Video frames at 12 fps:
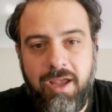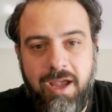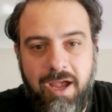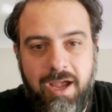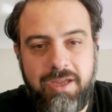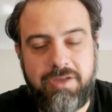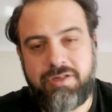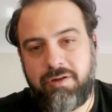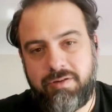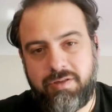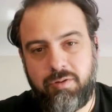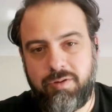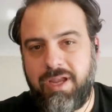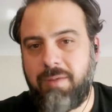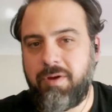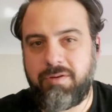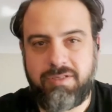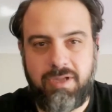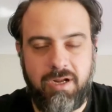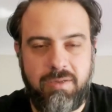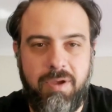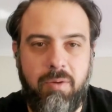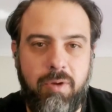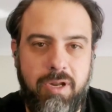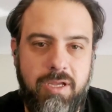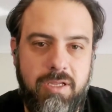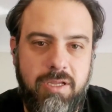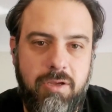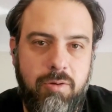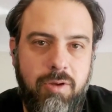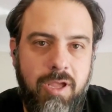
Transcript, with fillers: Uh, he showed us cool demos, talked about what it could do,